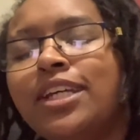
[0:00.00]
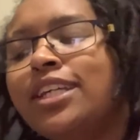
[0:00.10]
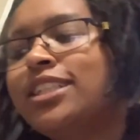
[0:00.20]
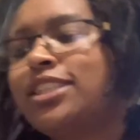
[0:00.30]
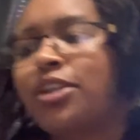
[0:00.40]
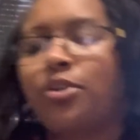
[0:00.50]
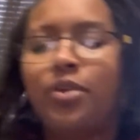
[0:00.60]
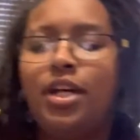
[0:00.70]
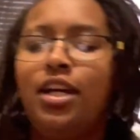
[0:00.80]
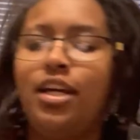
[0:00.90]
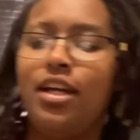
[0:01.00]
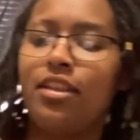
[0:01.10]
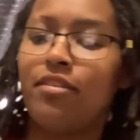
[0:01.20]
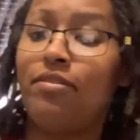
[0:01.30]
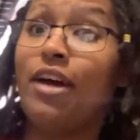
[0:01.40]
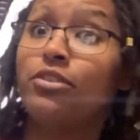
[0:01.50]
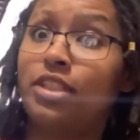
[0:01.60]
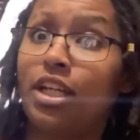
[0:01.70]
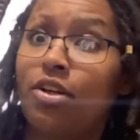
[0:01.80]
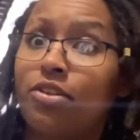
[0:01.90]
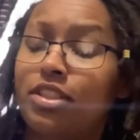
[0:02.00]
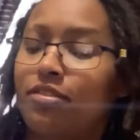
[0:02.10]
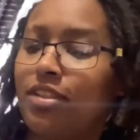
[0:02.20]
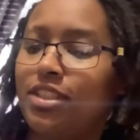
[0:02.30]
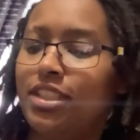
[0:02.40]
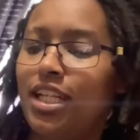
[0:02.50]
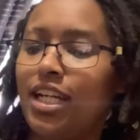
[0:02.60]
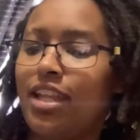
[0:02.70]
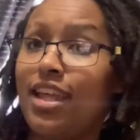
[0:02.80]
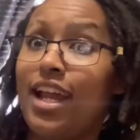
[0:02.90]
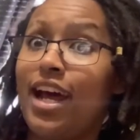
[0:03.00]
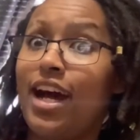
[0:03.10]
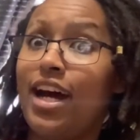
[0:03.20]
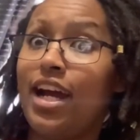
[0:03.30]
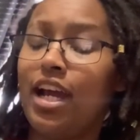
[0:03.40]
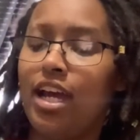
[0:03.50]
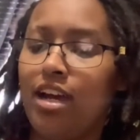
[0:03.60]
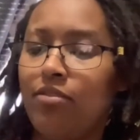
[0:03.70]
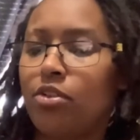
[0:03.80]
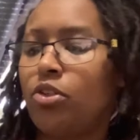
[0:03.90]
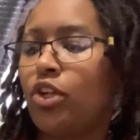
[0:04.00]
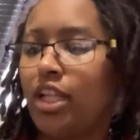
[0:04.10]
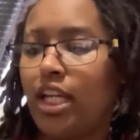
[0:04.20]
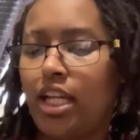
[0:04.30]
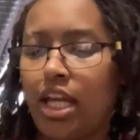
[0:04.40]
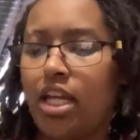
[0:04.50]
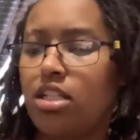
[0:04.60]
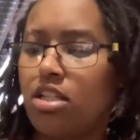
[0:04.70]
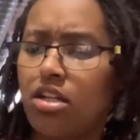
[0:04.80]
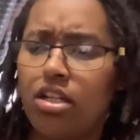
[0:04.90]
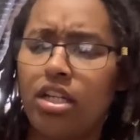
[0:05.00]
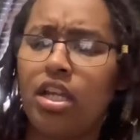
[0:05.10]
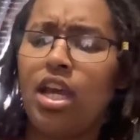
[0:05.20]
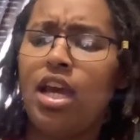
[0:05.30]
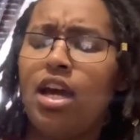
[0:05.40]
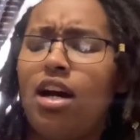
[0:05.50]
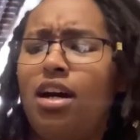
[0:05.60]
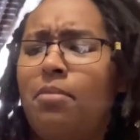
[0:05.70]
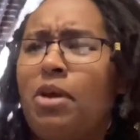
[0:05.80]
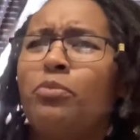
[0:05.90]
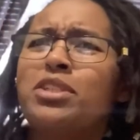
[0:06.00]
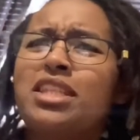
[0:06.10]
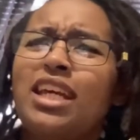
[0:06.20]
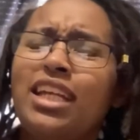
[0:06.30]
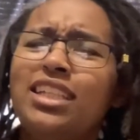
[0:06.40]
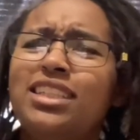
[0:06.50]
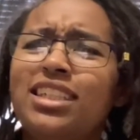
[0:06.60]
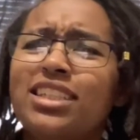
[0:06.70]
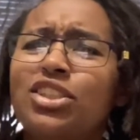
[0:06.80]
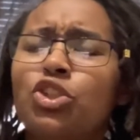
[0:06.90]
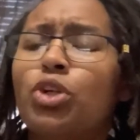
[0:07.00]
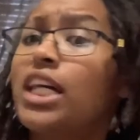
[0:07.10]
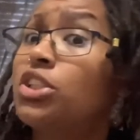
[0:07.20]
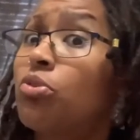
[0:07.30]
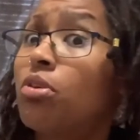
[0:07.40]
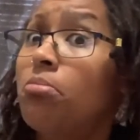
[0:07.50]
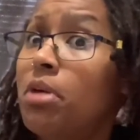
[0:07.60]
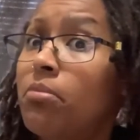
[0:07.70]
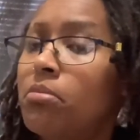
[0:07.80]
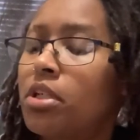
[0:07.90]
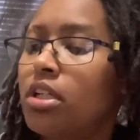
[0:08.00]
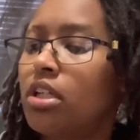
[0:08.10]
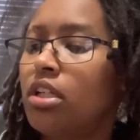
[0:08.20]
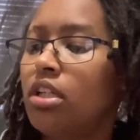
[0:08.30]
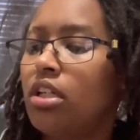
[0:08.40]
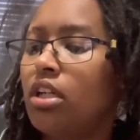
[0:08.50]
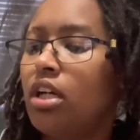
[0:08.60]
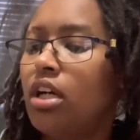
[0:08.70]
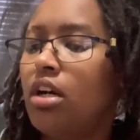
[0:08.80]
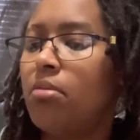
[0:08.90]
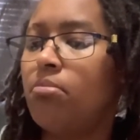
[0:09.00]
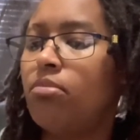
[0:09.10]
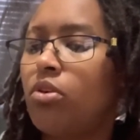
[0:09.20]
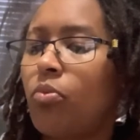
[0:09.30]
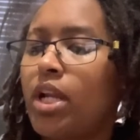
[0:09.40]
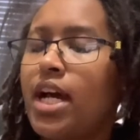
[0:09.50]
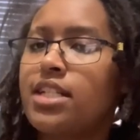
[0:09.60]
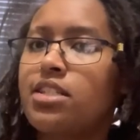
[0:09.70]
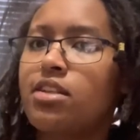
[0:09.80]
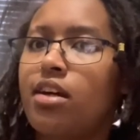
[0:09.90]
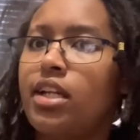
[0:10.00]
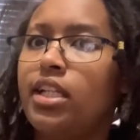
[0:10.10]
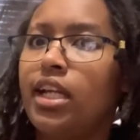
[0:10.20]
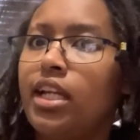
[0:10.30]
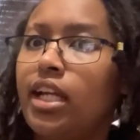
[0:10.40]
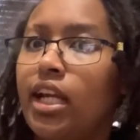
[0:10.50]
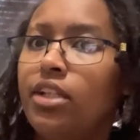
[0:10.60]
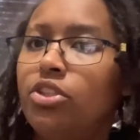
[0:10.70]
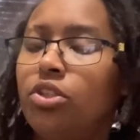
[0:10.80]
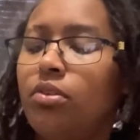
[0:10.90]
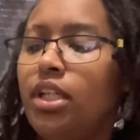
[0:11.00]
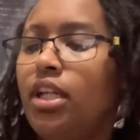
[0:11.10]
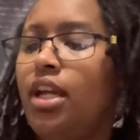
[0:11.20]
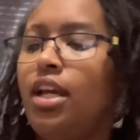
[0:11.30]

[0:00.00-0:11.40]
So the Fountain Tarot is the first deck that I ever laid hands on. It was the easiest to try to remember when I started getting into it.